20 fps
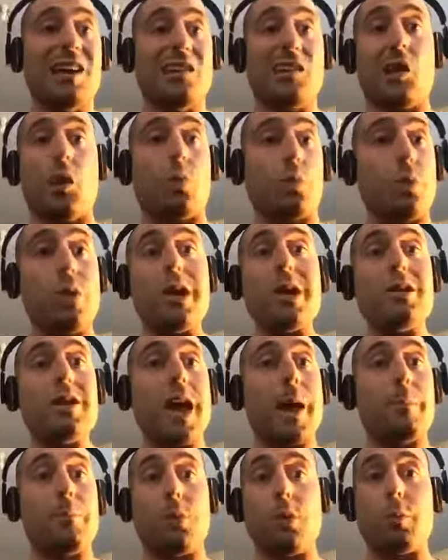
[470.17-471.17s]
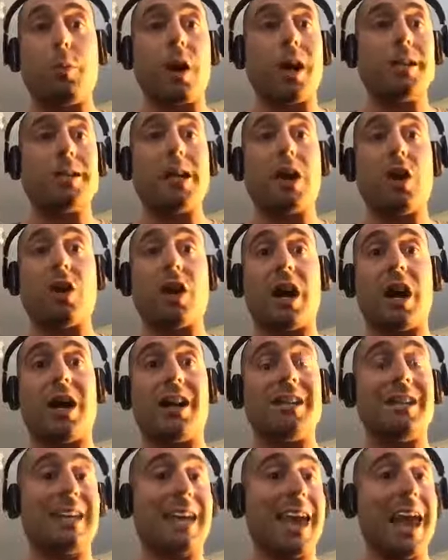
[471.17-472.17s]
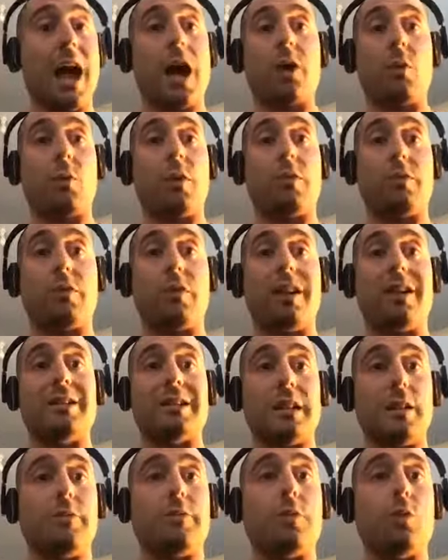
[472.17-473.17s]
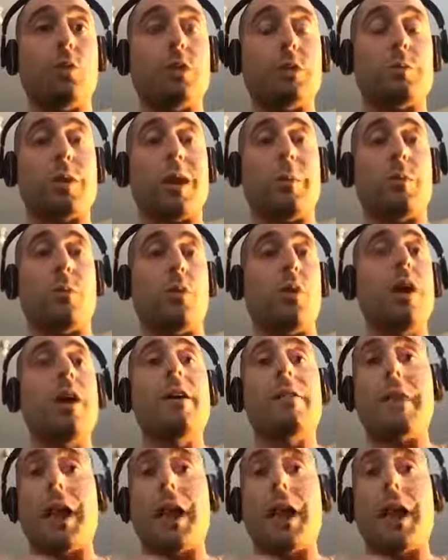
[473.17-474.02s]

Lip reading: read that book by Dale Carnegie, How to Win Friends and Influence People.